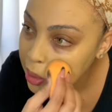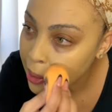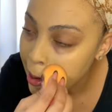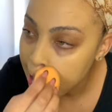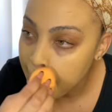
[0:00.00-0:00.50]

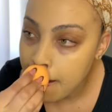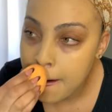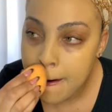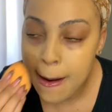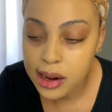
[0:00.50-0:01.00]
that
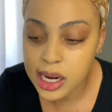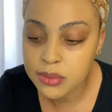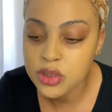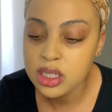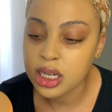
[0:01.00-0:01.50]

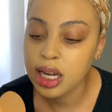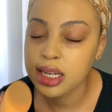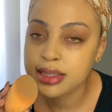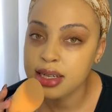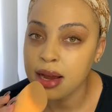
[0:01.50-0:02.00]
i'm using a
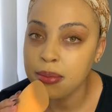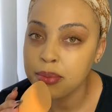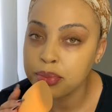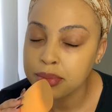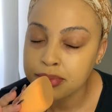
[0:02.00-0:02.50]
damp